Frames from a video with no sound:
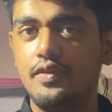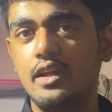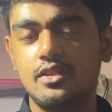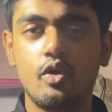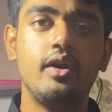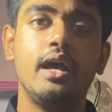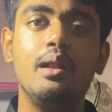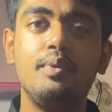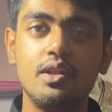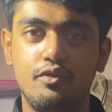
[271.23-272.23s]
videos are going to
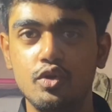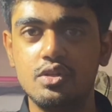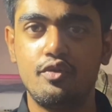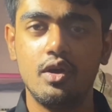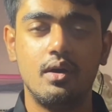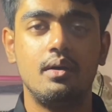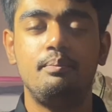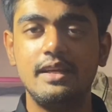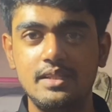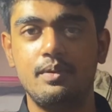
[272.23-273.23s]
help you in the future for your
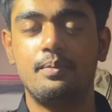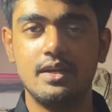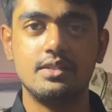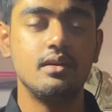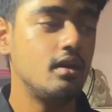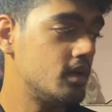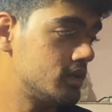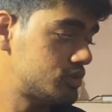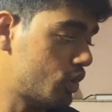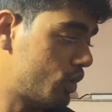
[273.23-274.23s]
PG preparation.
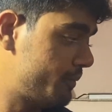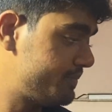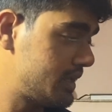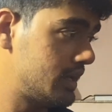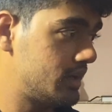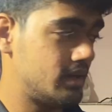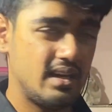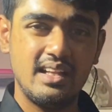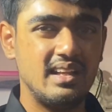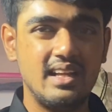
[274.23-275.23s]
So,
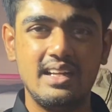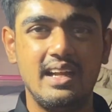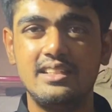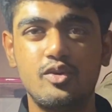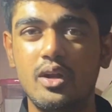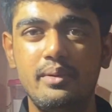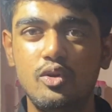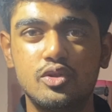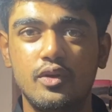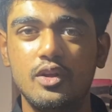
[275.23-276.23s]
it's going to be
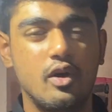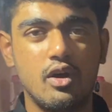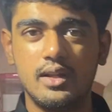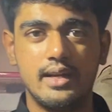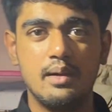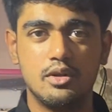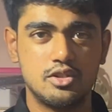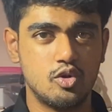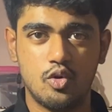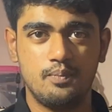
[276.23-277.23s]
useful. You have got the time
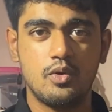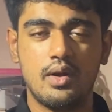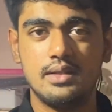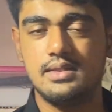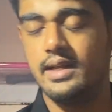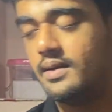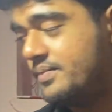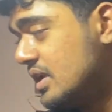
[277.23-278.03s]
also, so why not study it.